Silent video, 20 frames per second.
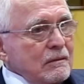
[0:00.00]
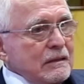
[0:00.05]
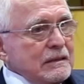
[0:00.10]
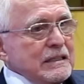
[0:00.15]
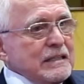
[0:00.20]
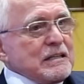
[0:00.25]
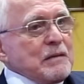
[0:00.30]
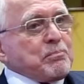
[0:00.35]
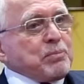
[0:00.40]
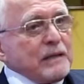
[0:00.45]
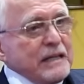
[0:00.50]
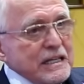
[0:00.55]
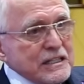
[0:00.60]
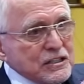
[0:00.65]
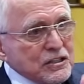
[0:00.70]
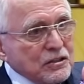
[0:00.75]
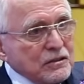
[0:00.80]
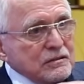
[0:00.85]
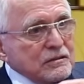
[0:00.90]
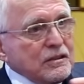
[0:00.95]
And then the
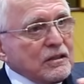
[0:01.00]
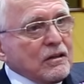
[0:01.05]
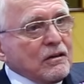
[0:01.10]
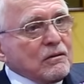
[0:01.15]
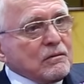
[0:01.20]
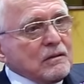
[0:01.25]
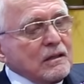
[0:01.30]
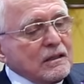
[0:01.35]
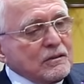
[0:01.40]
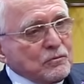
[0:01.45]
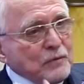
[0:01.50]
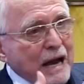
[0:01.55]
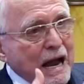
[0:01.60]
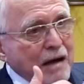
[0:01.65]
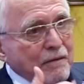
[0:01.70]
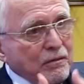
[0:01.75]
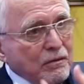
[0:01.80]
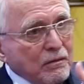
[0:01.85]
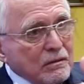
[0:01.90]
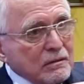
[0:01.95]
police, you know,
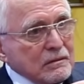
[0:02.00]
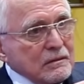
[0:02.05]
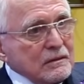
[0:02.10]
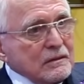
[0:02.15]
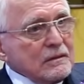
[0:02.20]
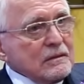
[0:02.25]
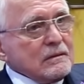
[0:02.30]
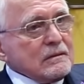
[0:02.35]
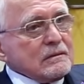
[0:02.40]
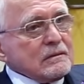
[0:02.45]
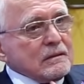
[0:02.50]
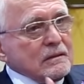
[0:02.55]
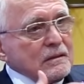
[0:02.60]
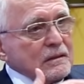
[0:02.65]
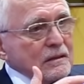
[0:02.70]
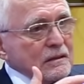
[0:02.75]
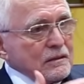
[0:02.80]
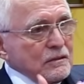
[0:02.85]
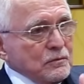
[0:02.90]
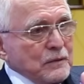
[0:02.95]
unravel
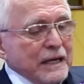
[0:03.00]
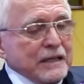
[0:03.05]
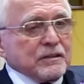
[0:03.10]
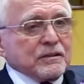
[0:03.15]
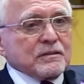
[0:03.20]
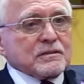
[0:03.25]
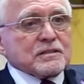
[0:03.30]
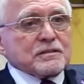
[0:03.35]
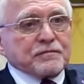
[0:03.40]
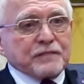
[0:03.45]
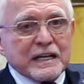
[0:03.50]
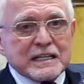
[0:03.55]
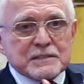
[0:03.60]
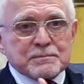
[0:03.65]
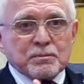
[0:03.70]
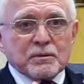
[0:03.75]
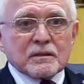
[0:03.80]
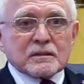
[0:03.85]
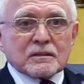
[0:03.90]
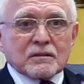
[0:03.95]
the, the records,
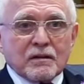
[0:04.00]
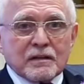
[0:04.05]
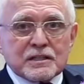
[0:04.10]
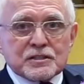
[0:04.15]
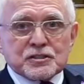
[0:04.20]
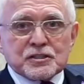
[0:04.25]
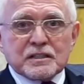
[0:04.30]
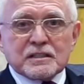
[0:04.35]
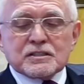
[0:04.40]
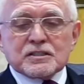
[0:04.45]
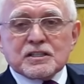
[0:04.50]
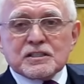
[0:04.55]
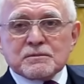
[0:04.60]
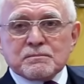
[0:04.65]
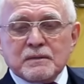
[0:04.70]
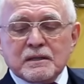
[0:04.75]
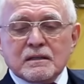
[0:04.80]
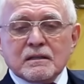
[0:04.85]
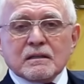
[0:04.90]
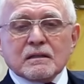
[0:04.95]
Facebook, and all this shit. And
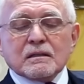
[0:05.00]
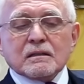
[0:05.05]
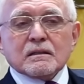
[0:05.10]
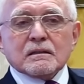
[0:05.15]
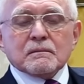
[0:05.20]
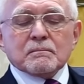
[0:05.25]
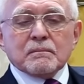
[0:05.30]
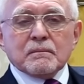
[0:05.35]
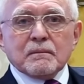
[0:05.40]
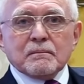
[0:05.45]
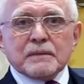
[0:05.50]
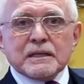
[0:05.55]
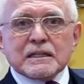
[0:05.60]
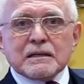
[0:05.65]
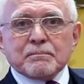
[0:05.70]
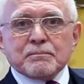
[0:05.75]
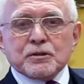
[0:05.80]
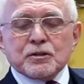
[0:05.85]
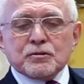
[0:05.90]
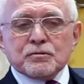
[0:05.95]
she's been uh,
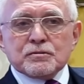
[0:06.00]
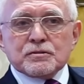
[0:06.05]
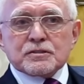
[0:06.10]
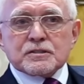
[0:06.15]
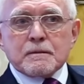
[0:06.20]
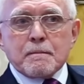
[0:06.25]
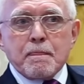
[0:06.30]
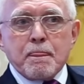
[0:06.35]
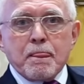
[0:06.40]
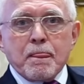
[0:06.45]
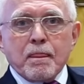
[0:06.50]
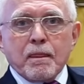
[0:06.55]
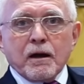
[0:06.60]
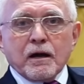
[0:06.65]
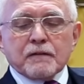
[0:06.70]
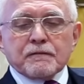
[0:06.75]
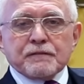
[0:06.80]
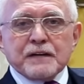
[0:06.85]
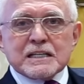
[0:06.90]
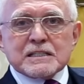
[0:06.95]
being abused
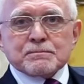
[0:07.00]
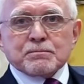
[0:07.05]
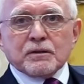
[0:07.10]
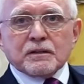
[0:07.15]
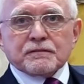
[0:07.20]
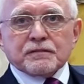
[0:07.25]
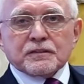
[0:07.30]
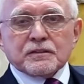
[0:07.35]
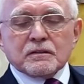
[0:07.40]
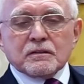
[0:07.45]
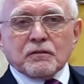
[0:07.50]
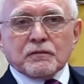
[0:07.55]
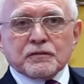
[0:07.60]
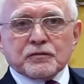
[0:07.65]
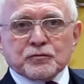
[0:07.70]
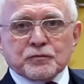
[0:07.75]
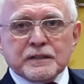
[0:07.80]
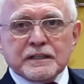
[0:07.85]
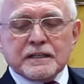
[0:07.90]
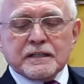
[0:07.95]
on Facebook for over
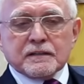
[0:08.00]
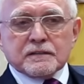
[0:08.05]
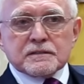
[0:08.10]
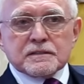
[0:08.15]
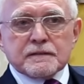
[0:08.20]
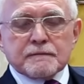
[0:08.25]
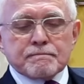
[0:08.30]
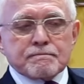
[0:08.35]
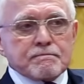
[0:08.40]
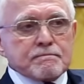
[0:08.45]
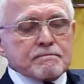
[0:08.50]
three years.